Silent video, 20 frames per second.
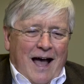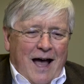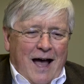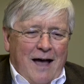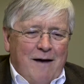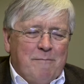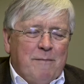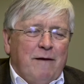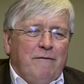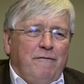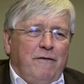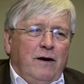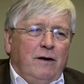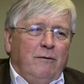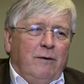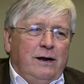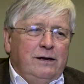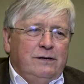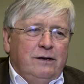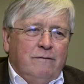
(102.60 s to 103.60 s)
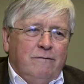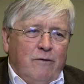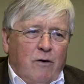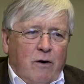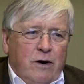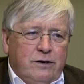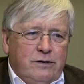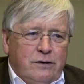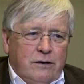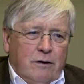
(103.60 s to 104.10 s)
have my fundraising
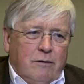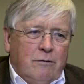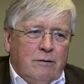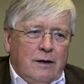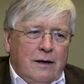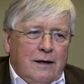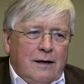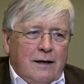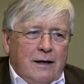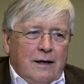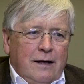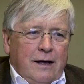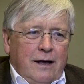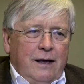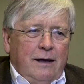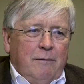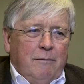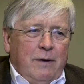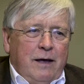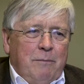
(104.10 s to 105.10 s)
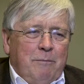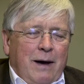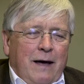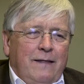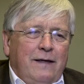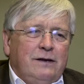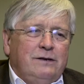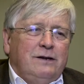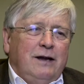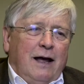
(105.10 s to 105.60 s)
voice. So he
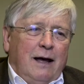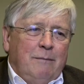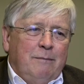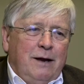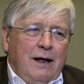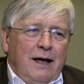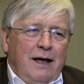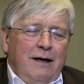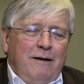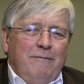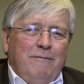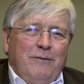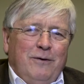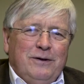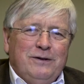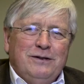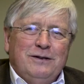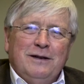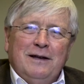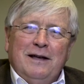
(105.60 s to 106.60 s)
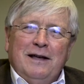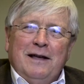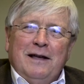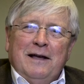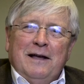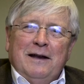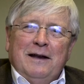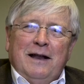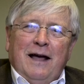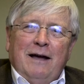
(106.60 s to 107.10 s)
by this time, Dave was
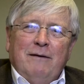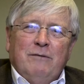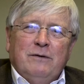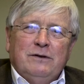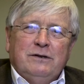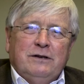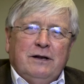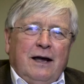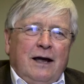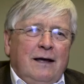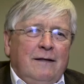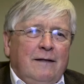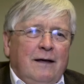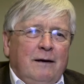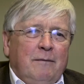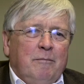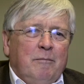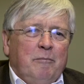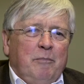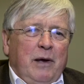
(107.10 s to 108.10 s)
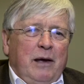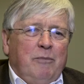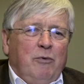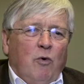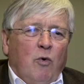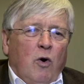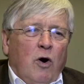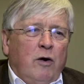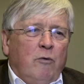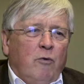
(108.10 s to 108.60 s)
saying that
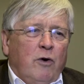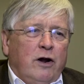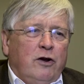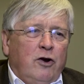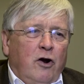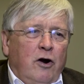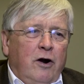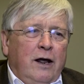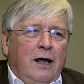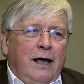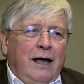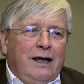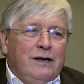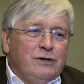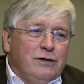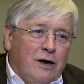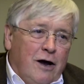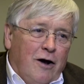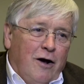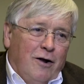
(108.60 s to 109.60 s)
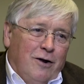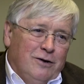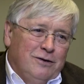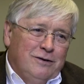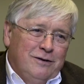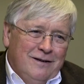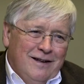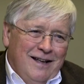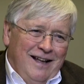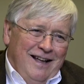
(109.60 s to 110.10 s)
people weren't returning his
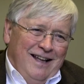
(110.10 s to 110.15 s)
calls.